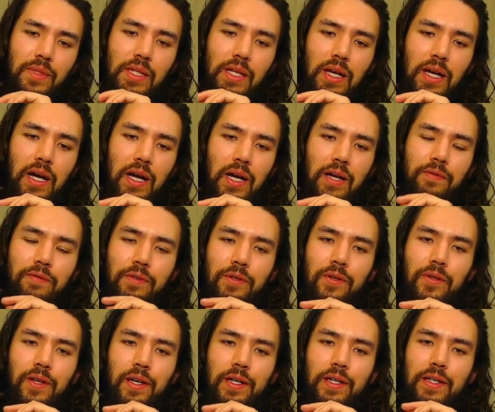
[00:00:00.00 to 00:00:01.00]
I
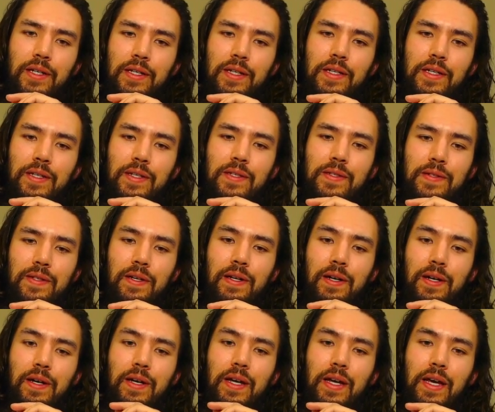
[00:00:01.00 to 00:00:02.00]
feel like
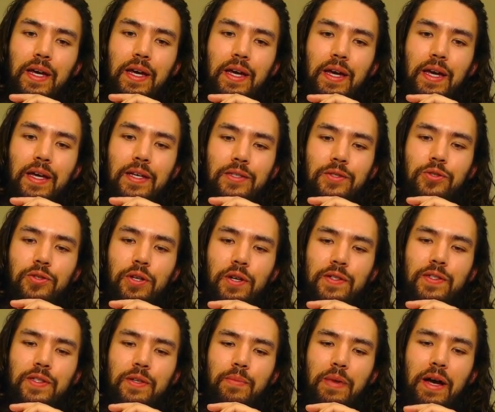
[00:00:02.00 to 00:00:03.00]
Akiza has
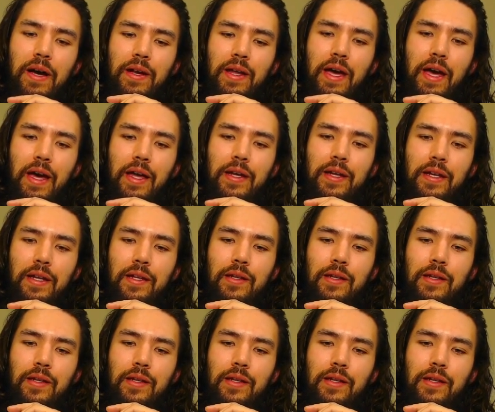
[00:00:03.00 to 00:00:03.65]
just about had it,